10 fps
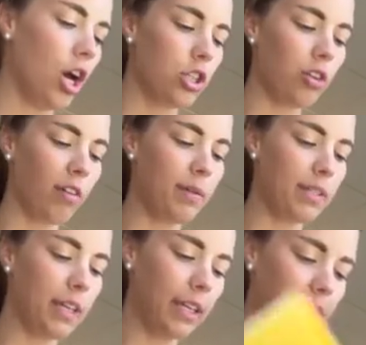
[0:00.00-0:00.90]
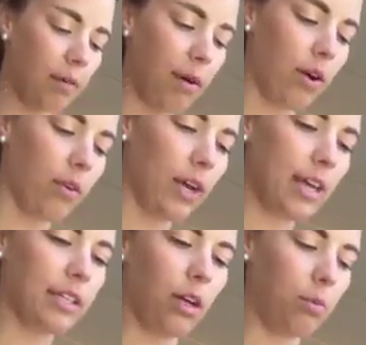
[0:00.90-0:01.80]
So I've been taking them out
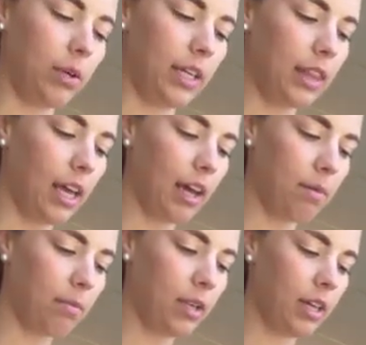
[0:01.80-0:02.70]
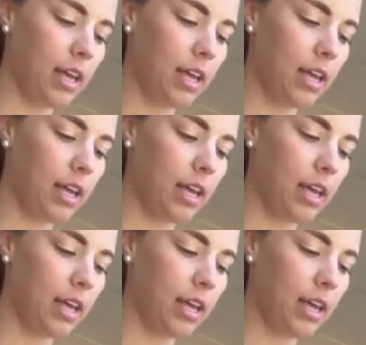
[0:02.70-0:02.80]
as I weed them